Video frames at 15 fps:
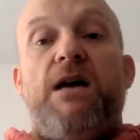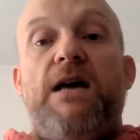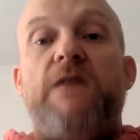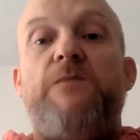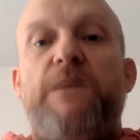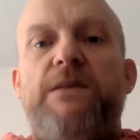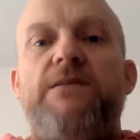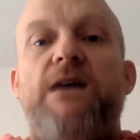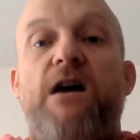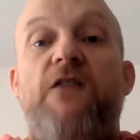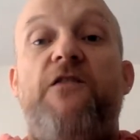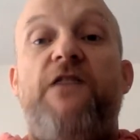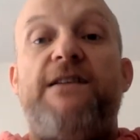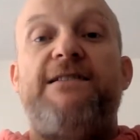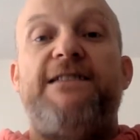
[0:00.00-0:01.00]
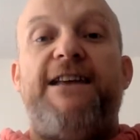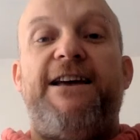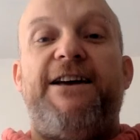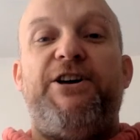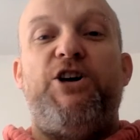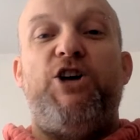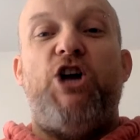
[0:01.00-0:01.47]
it's been tough, hasn't
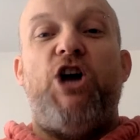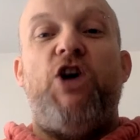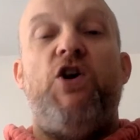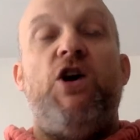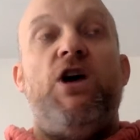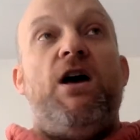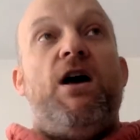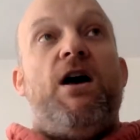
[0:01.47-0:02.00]
it?